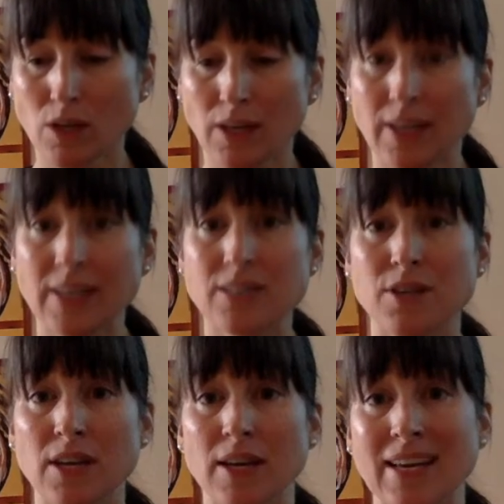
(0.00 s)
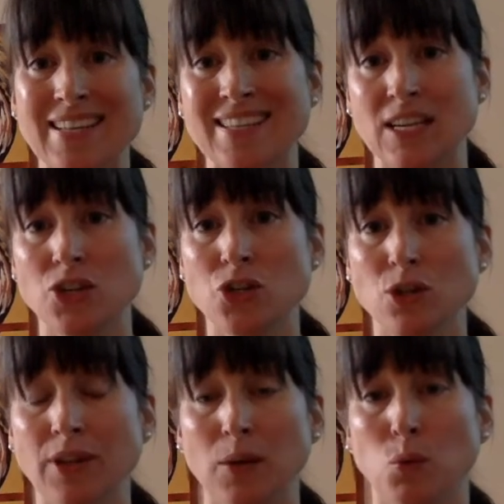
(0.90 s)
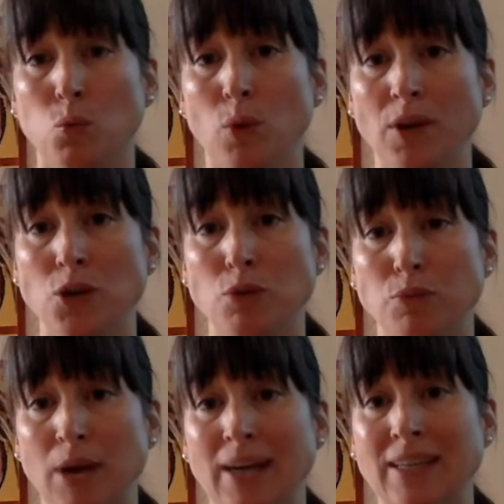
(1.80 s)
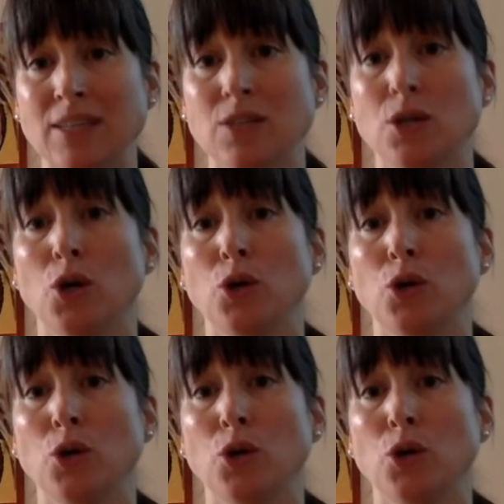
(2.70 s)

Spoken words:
it is essential that when you practice,